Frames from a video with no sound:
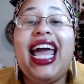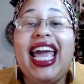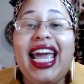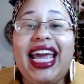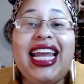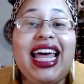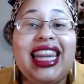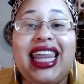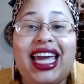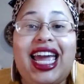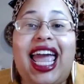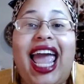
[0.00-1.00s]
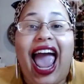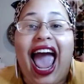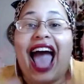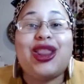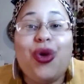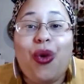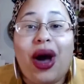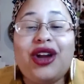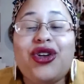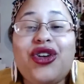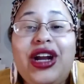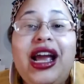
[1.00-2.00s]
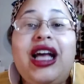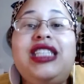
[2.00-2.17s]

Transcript: and like at the winery.